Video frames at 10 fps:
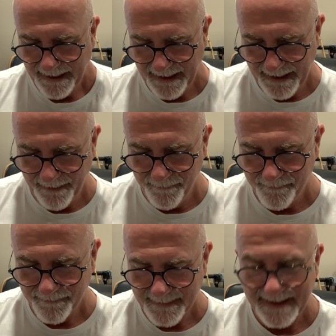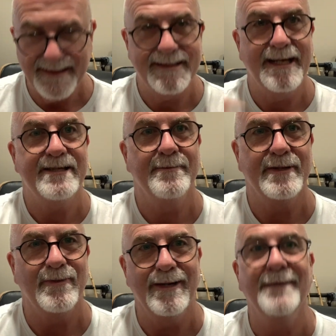There's a tension
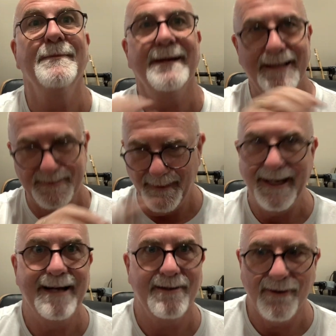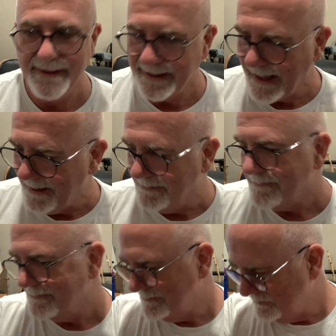between them. It's being underlined again.
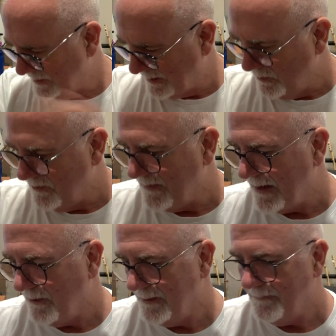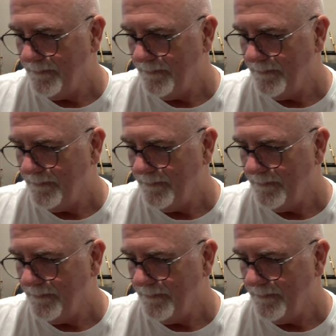We can move that on.